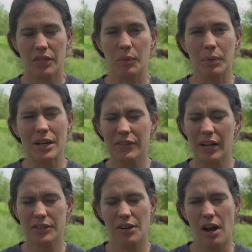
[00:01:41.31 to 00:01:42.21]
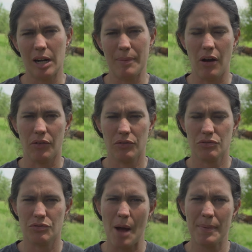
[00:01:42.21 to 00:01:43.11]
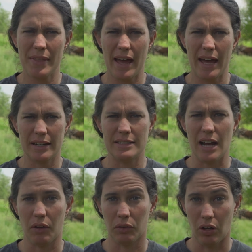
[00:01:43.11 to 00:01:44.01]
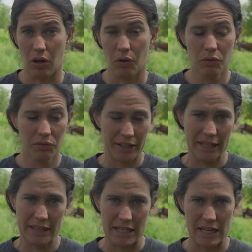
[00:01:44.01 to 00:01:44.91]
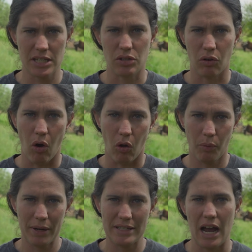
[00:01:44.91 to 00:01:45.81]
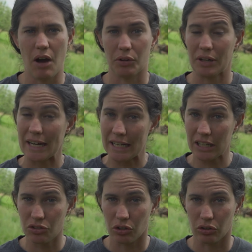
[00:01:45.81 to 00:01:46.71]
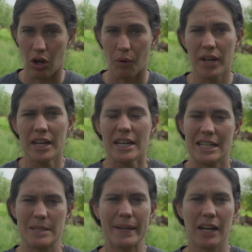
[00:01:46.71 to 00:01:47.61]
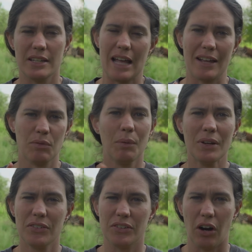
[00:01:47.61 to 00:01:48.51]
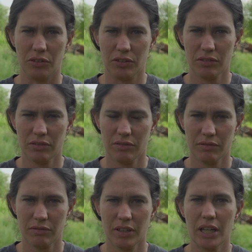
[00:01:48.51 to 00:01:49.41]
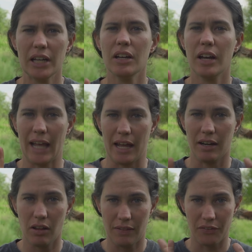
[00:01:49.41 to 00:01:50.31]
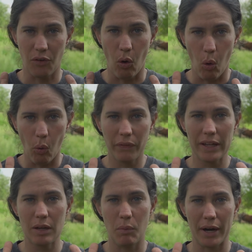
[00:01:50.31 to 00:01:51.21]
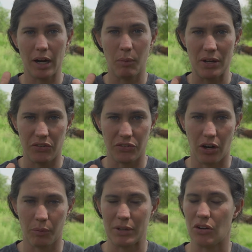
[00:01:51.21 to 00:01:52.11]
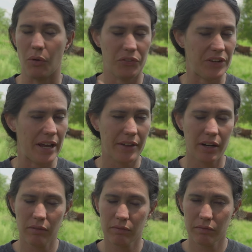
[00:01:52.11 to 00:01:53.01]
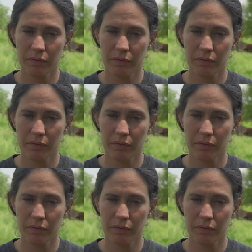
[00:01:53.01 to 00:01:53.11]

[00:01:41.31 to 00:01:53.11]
The reason I talk about dropping the head down low, like this, or all the way down, or eating dirt low, is because that's where we start. Again, that's only where we start. We don't stay there.